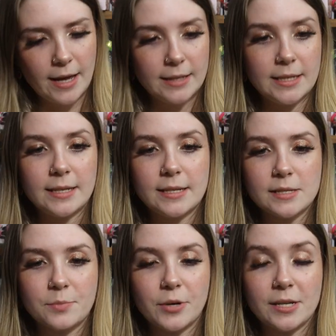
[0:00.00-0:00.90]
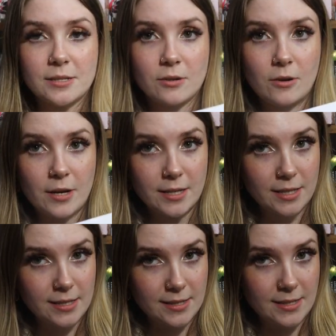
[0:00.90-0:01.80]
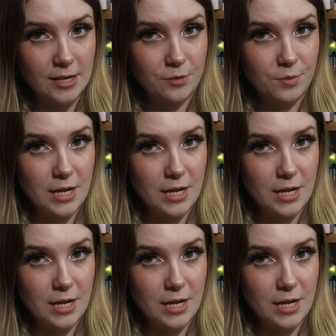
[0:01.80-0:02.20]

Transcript: and it is pressed on standard